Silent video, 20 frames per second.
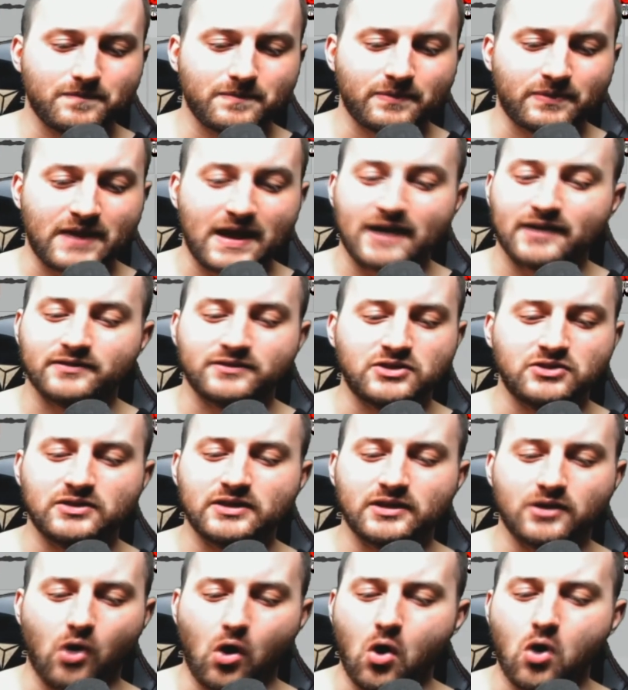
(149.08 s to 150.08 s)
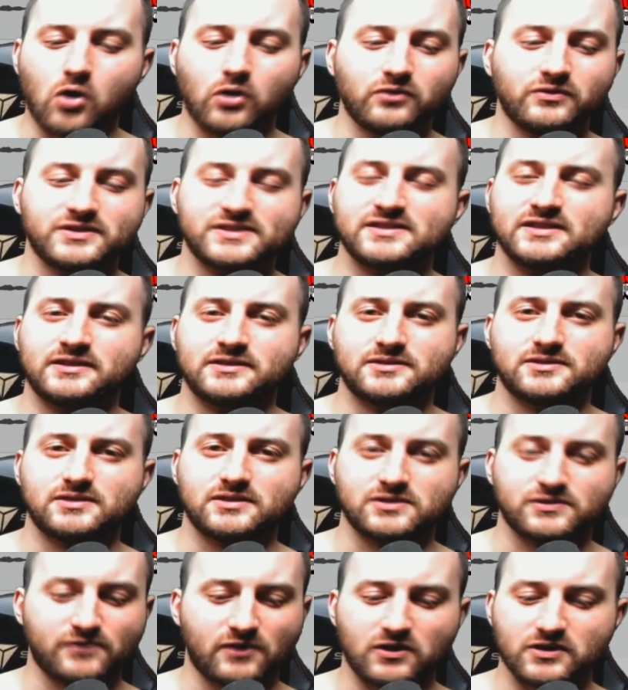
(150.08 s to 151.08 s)
That you get all the scents.
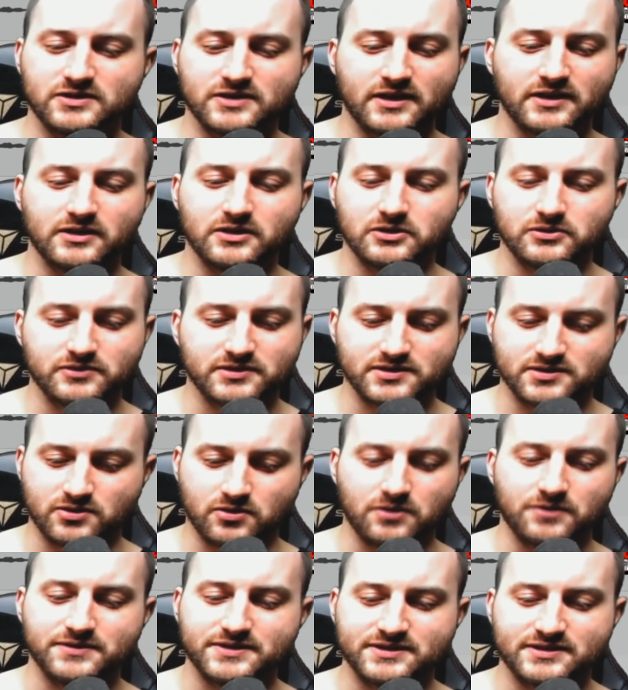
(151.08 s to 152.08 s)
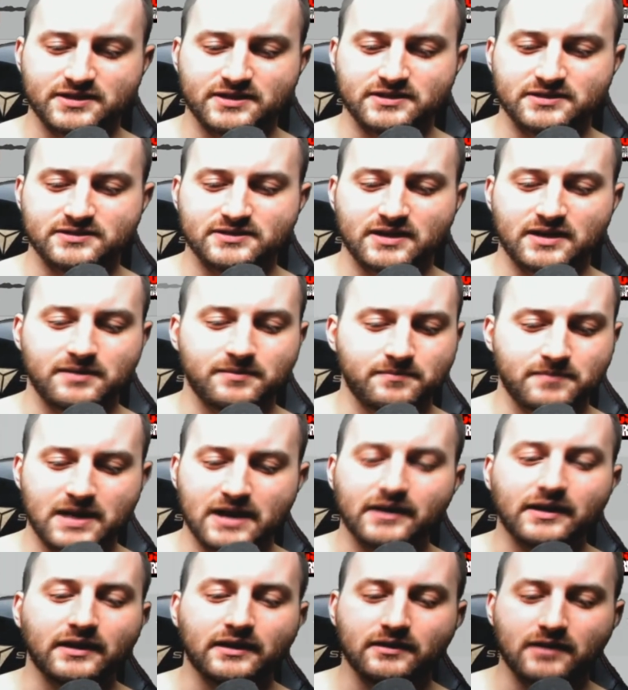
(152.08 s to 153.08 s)
As far as I know, this is all the scents. I
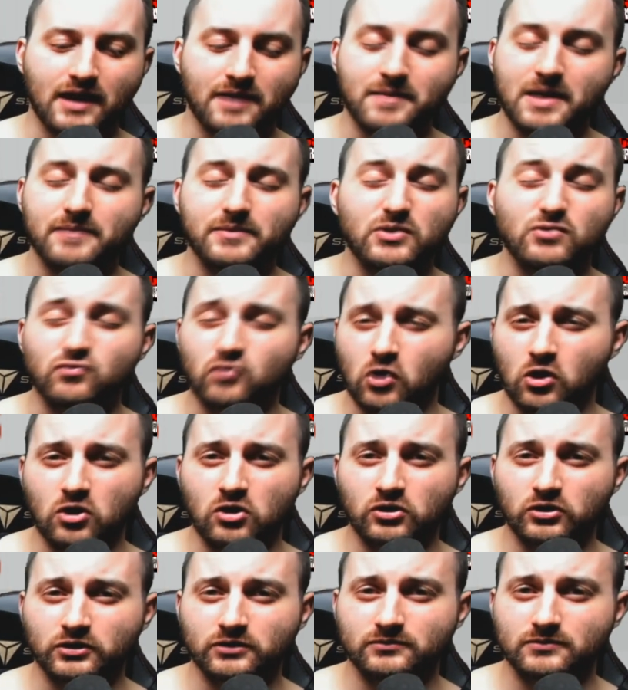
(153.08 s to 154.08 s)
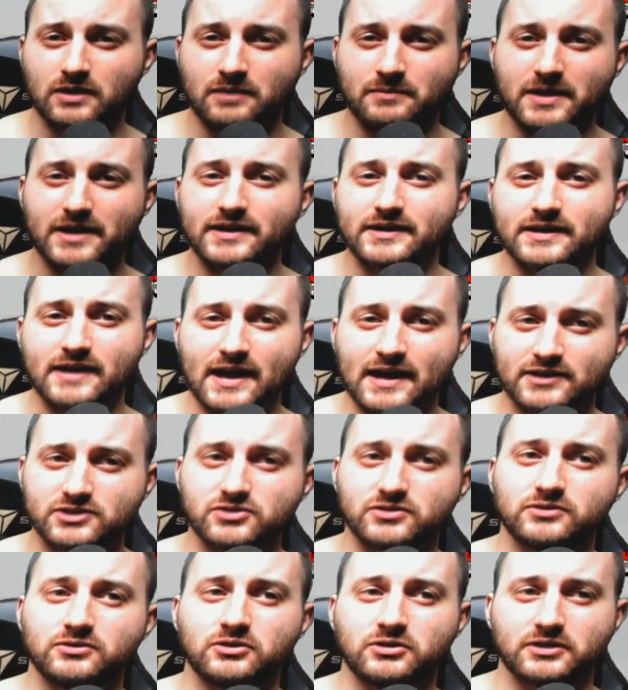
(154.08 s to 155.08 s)
might need to
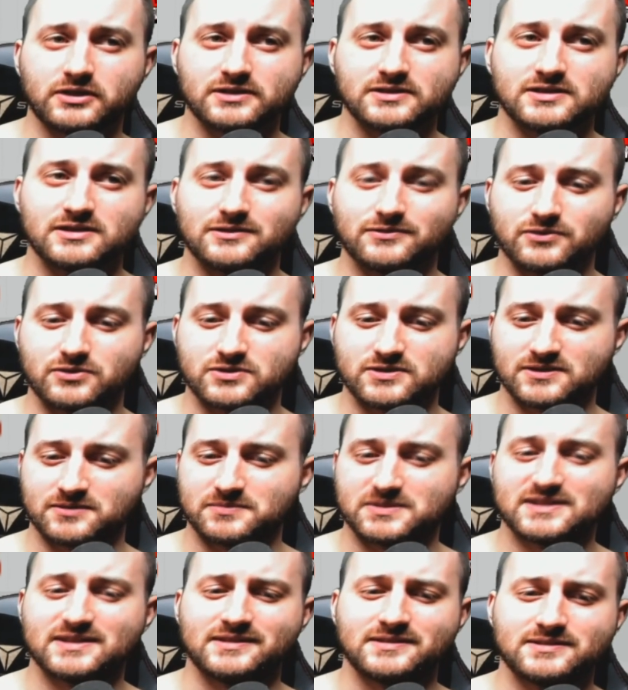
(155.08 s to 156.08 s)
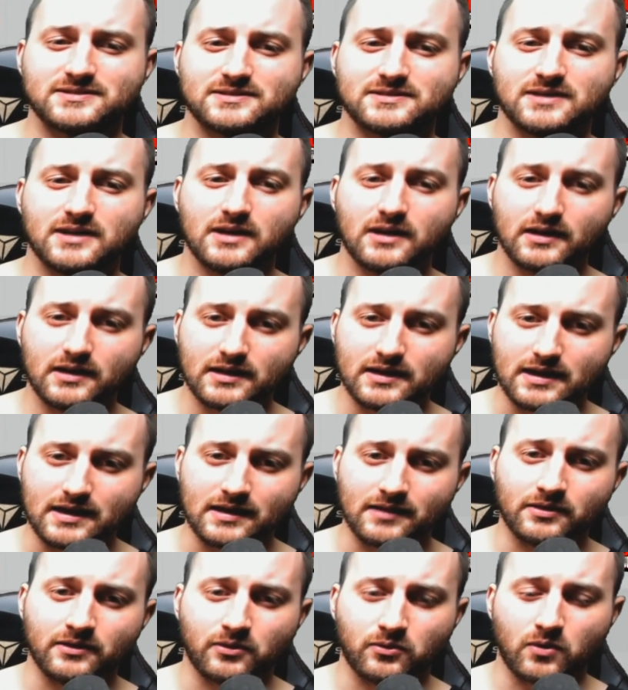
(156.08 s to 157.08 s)
actually look and see if there's some scents
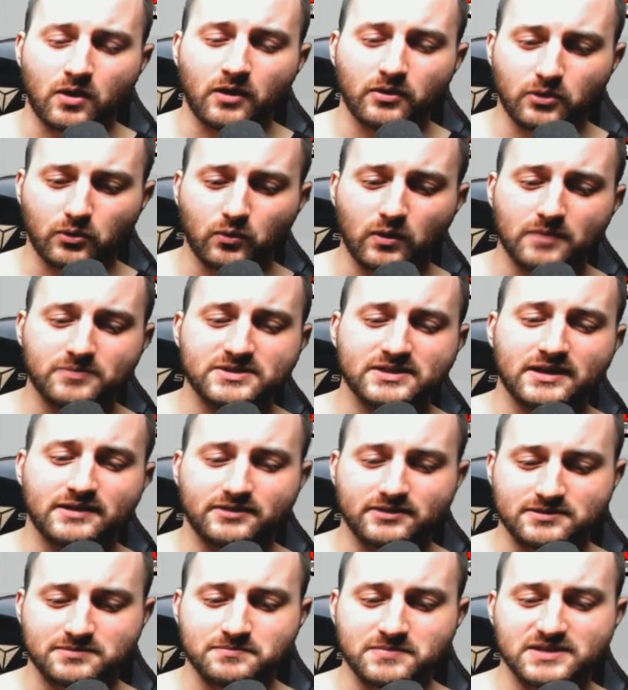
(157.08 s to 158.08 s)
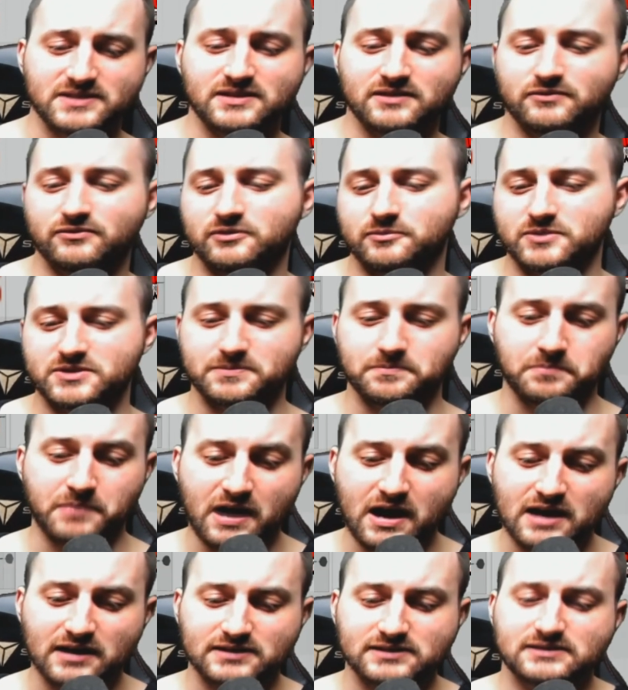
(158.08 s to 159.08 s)
in there on their website that's missing from this
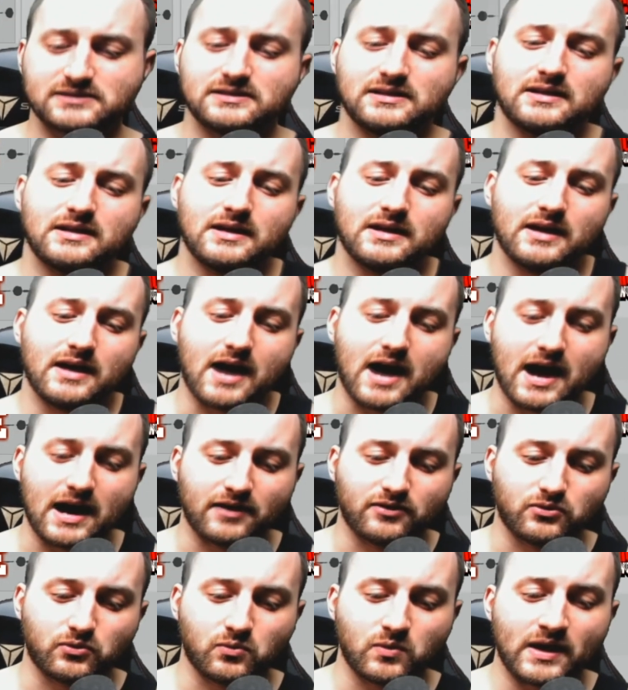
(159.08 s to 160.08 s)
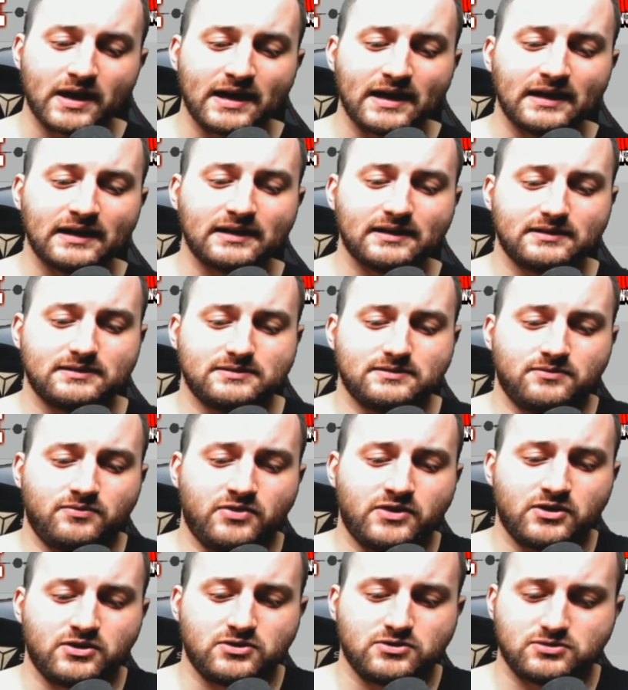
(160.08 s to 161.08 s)
box. Either way,
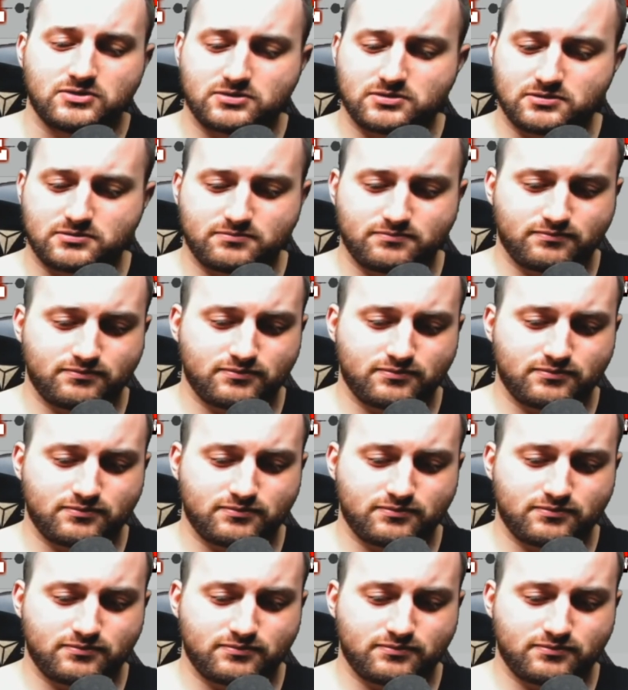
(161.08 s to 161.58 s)
there's